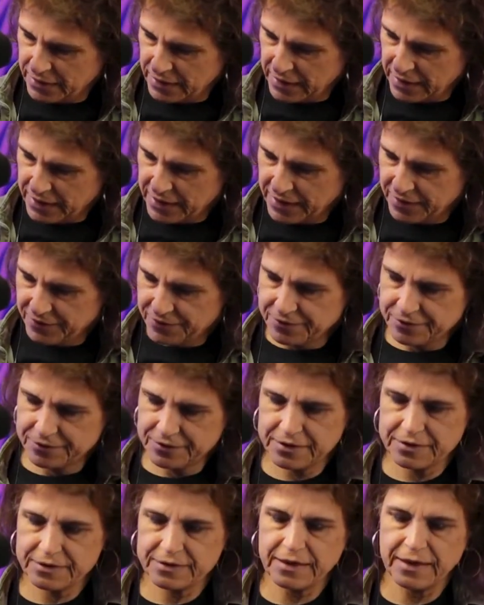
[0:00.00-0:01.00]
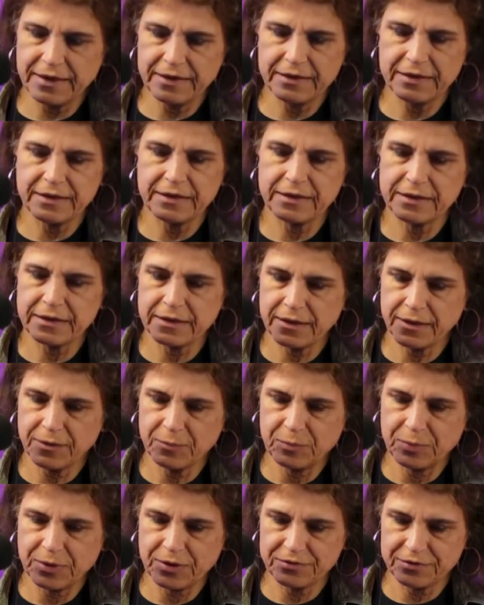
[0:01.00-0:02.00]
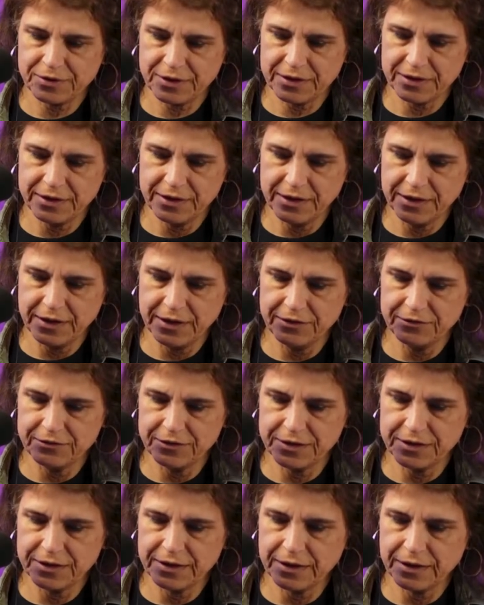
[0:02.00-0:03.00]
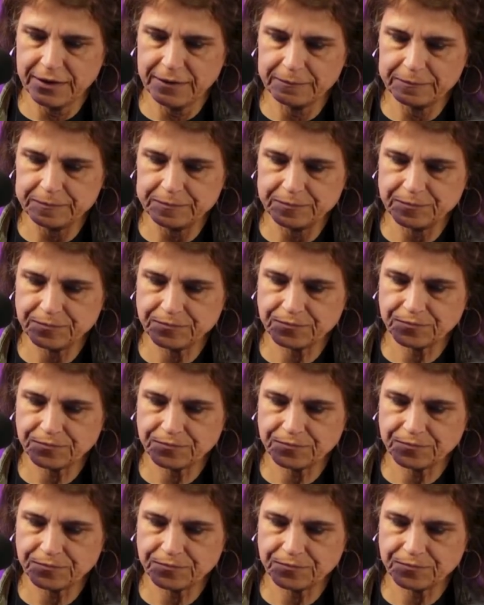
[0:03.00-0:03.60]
I have set perfectly even